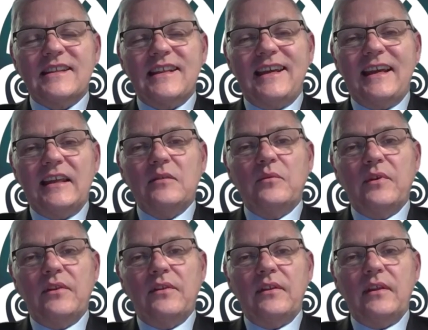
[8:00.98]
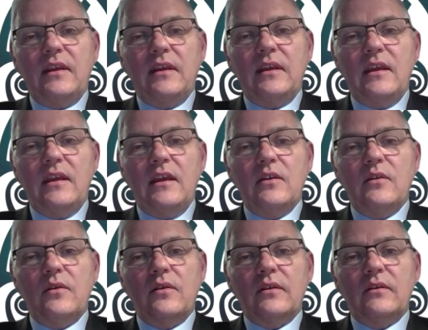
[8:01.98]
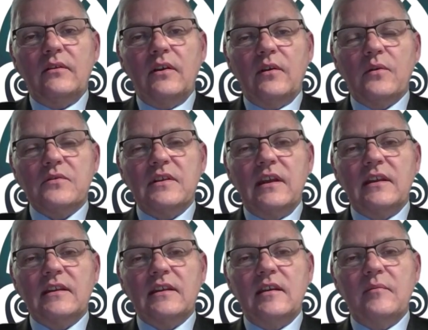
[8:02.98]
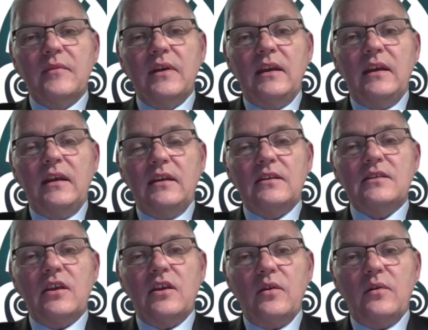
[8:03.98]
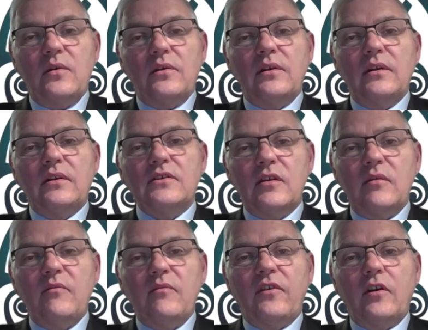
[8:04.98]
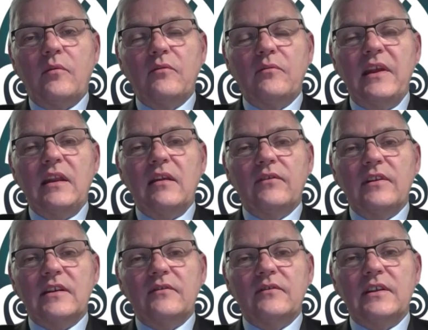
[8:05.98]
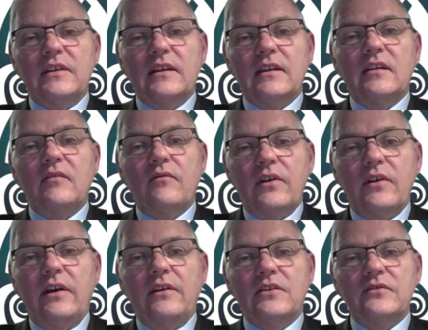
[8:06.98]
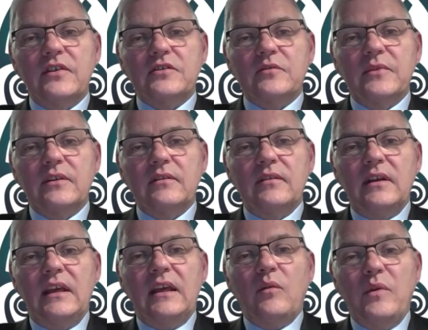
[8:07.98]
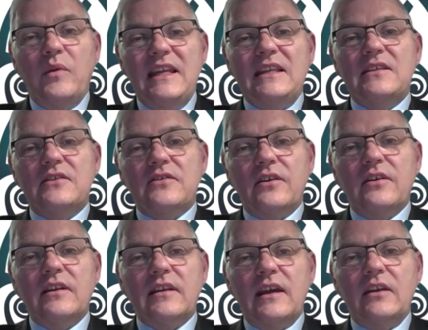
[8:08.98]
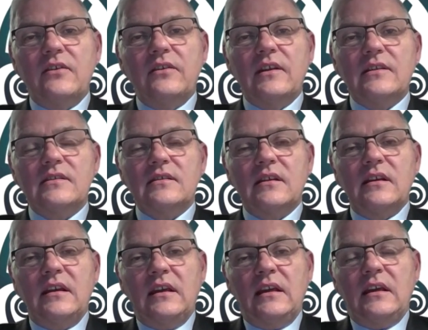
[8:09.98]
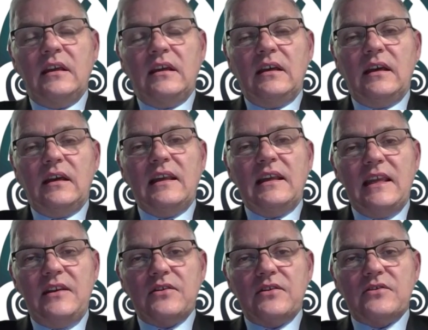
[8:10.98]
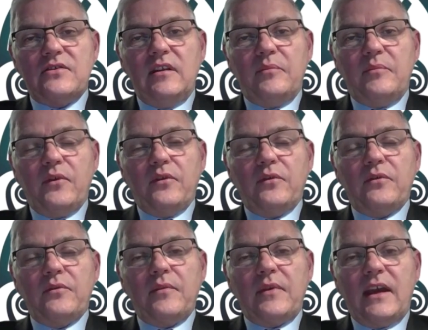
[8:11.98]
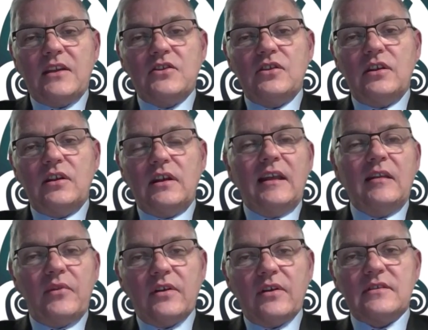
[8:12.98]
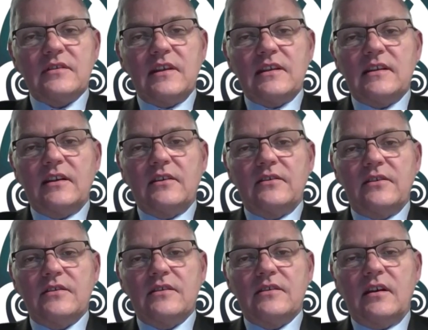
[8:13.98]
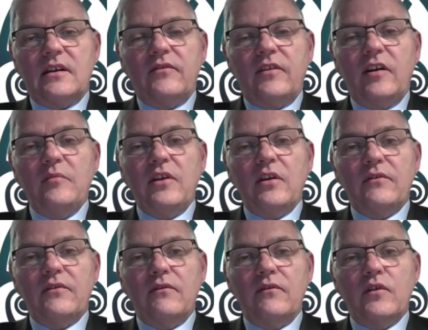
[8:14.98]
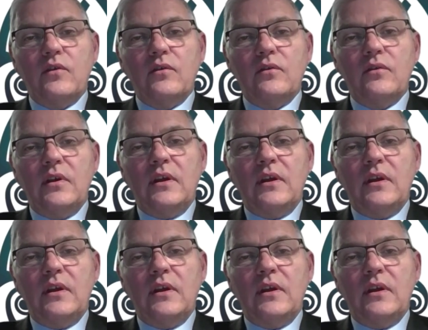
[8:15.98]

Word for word: and with the EU negotiating team to secure some form of meaningful dividend for Irish fishermen. We need to turn the tide on this and industry at both catching and processing sectors are firmly of the view